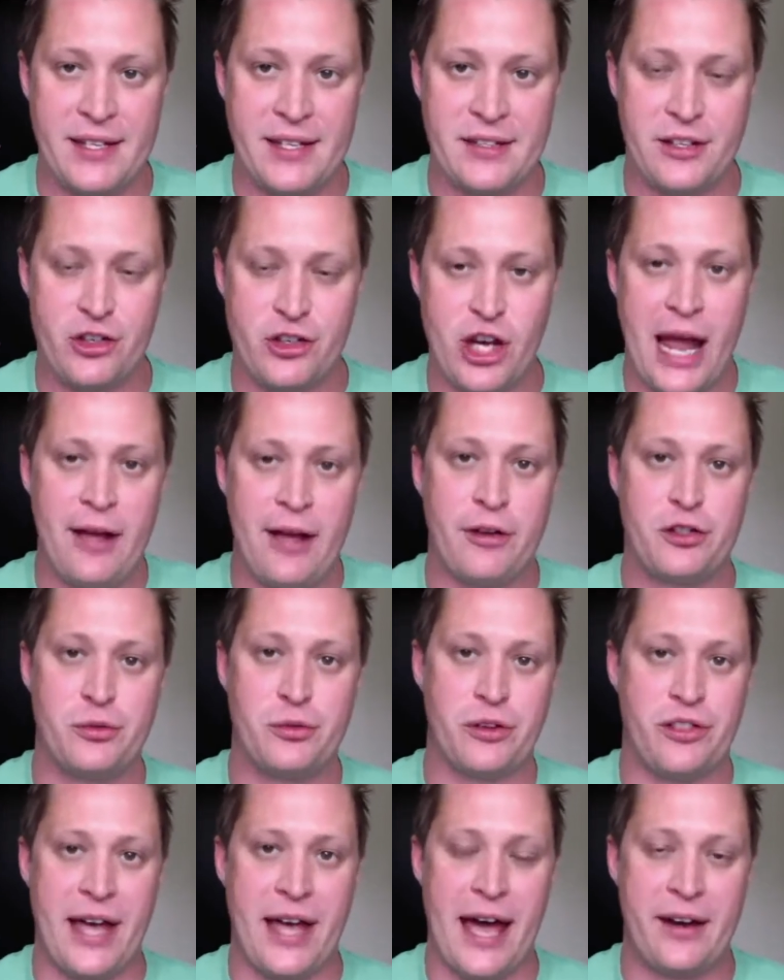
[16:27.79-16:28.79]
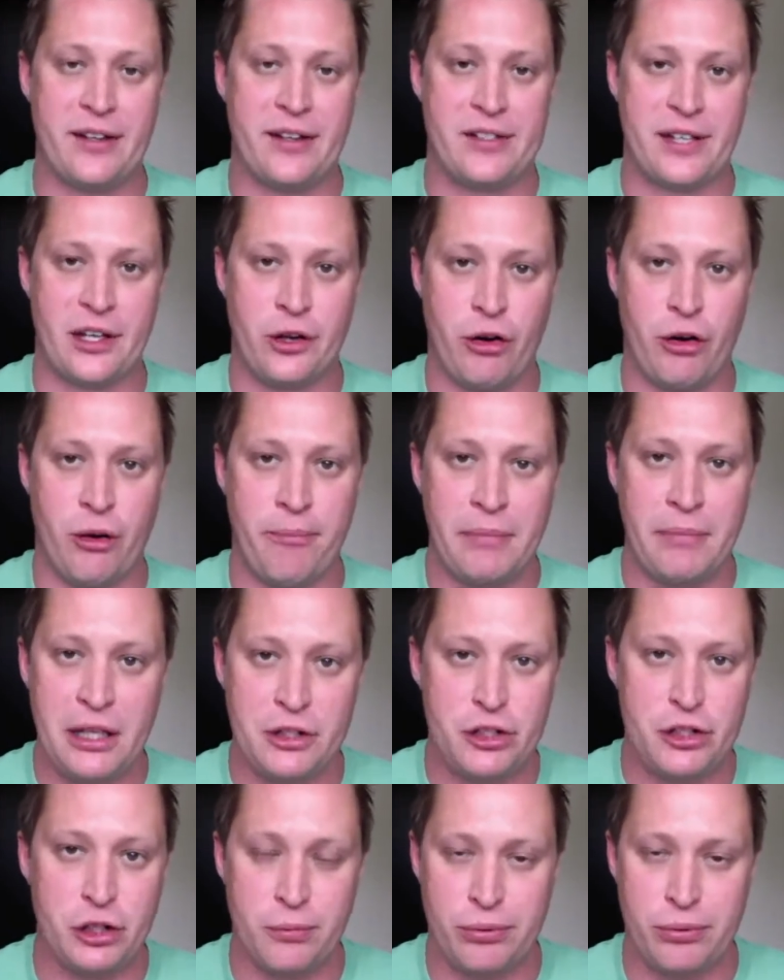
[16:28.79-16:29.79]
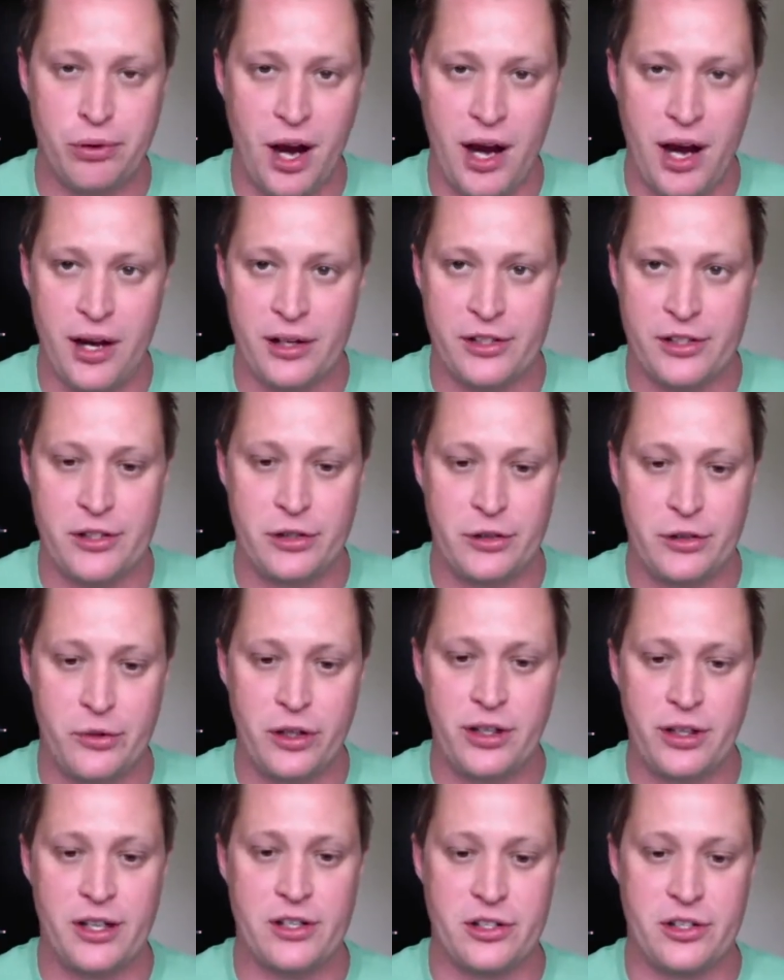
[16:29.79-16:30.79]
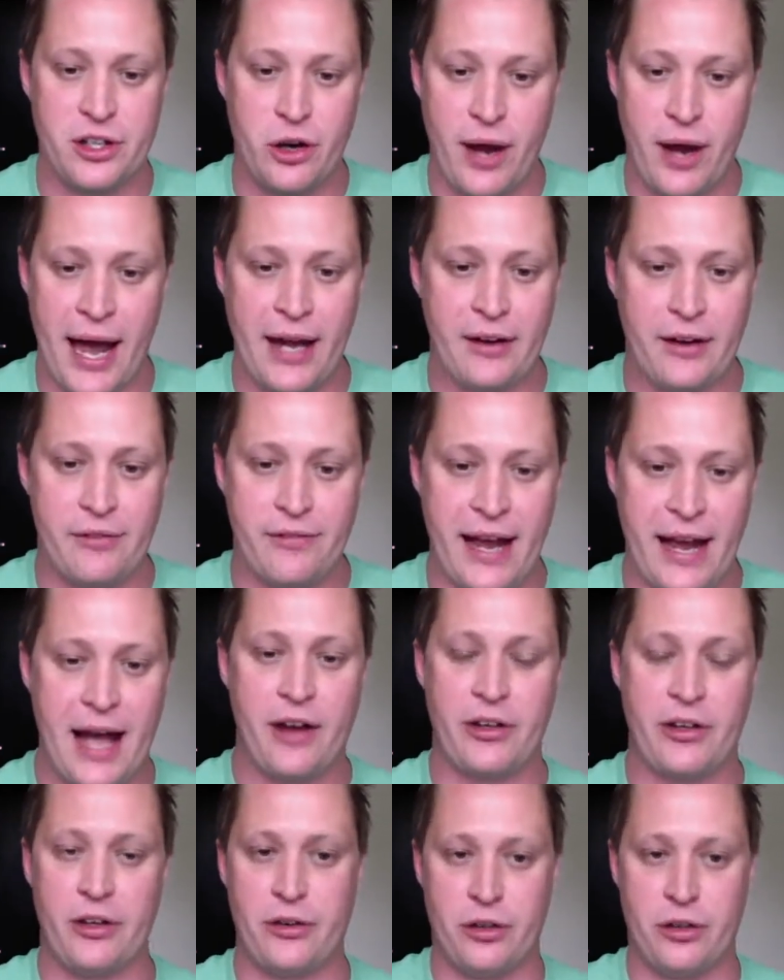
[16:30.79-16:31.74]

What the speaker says: The challenge with that is that you're a Me Too product, so there really is no added value.